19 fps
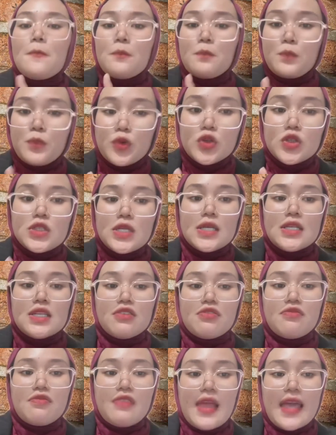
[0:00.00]
Pushing the
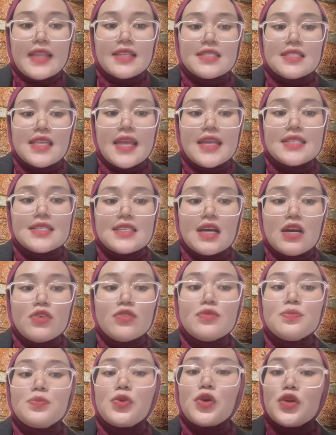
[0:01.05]
flat side down
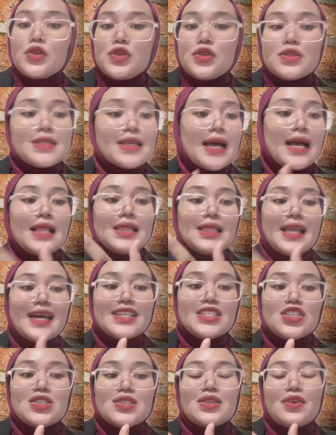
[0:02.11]
produced a
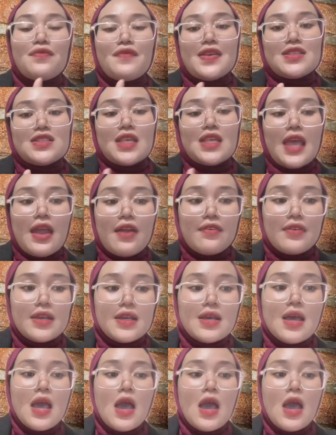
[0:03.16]
larger surface area